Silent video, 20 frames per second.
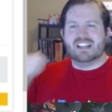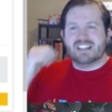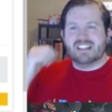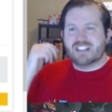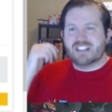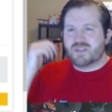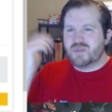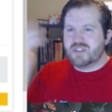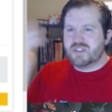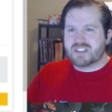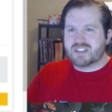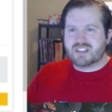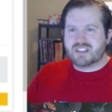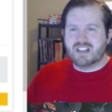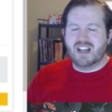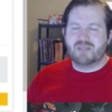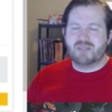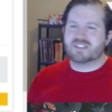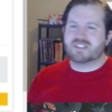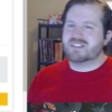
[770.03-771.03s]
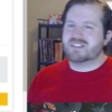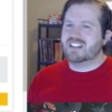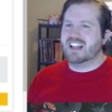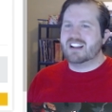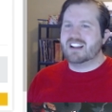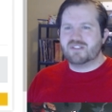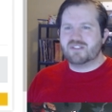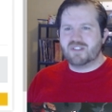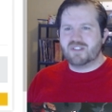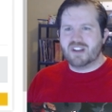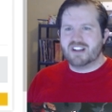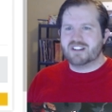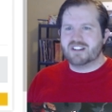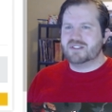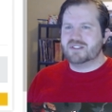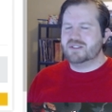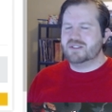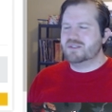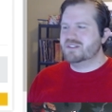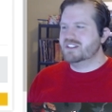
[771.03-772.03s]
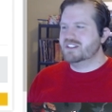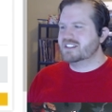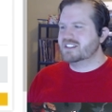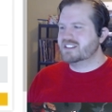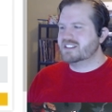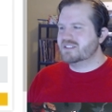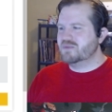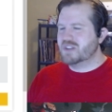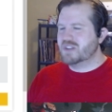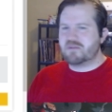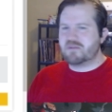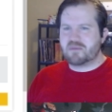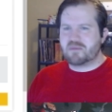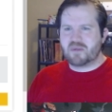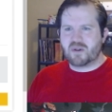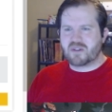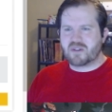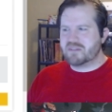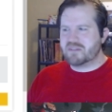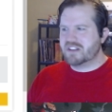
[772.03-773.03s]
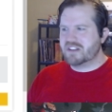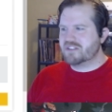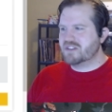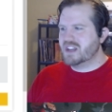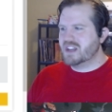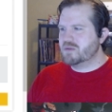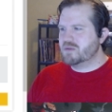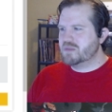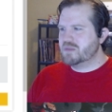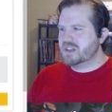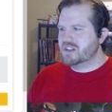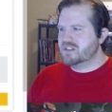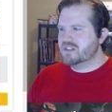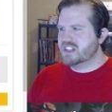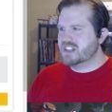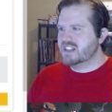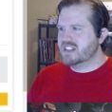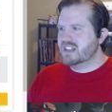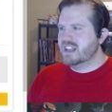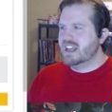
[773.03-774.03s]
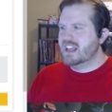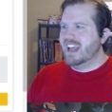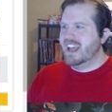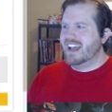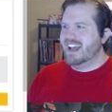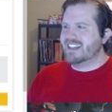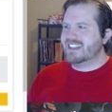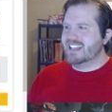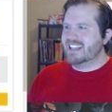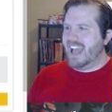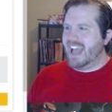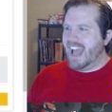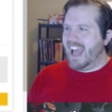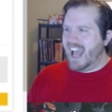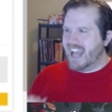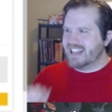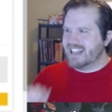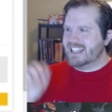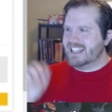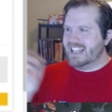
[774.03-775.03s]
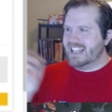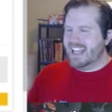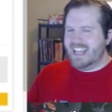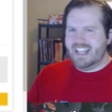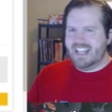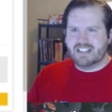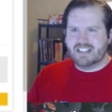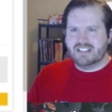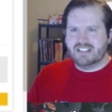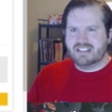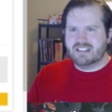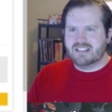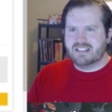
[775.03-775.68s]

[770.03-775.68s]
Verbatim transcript: This one just got me. It's going, I don't know how to do this. Whatever programming language you happen to be using. At the end,